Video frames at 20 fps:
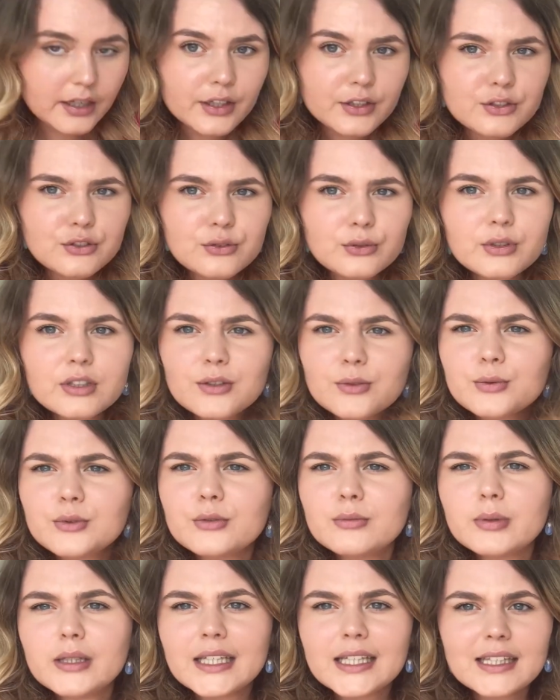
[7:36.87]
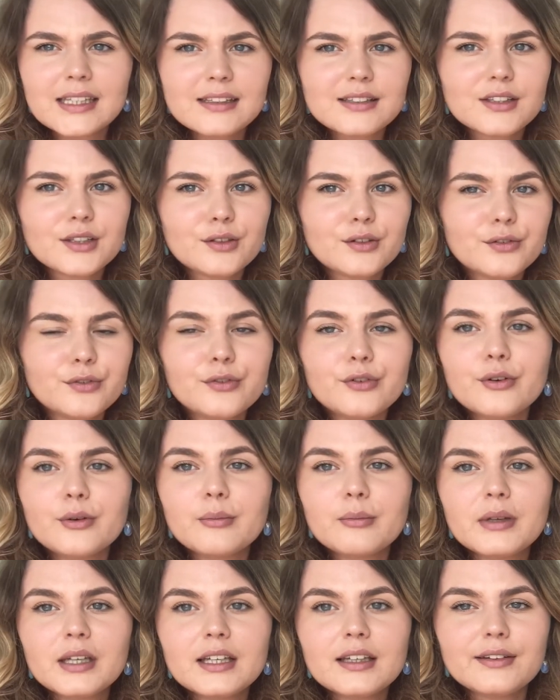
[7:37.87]
so it would be easier for
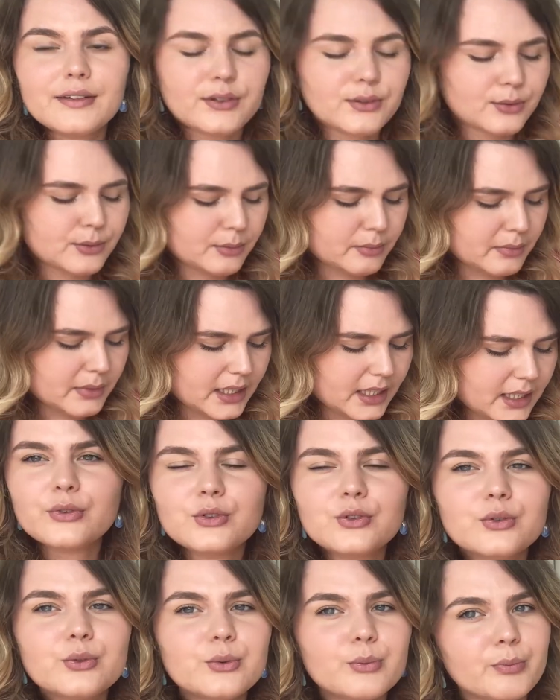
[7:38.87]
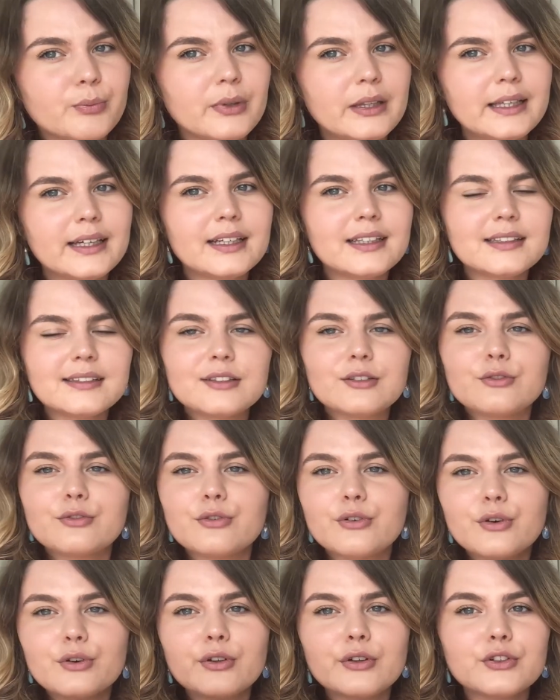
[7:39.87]
me to place the
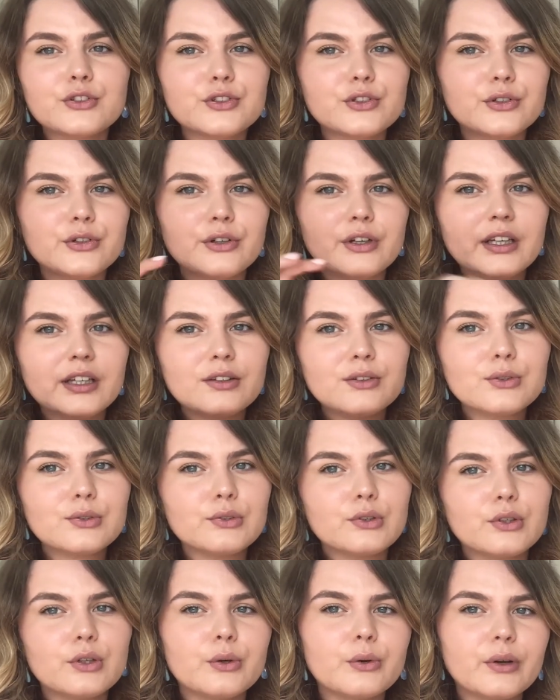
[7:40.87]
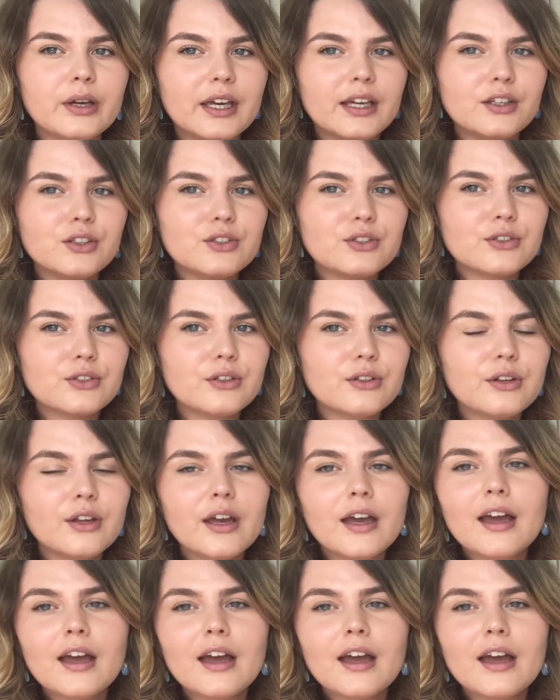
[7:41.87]
furniture into the location.